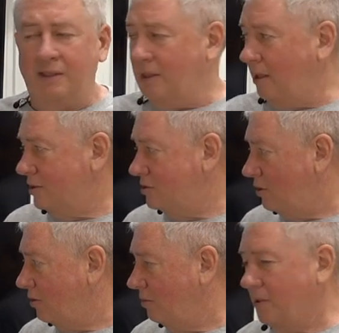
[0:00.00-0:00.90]
Now let's
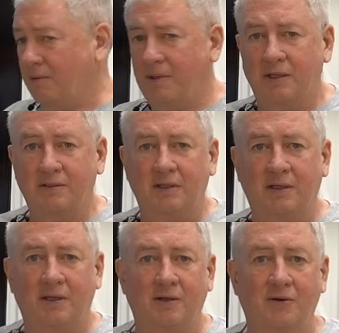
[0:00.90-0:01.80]
talk a little bit about
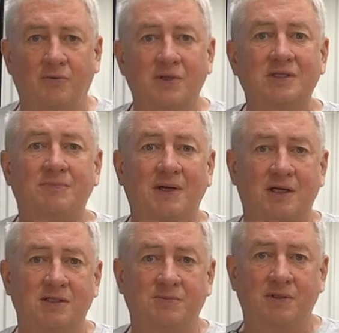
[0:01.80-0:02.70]
risk
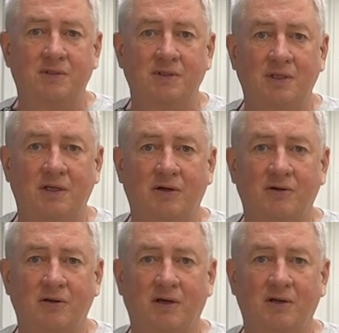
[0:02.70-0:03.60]
management and
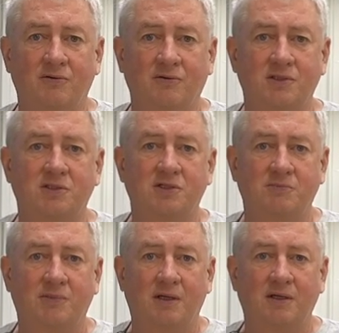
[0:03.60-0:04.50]
aeronautical
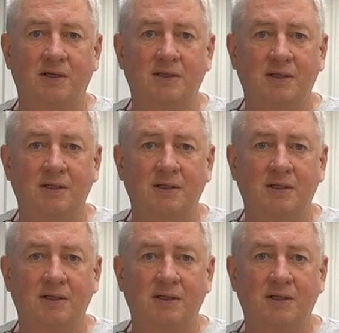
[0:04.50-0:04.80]
decision making.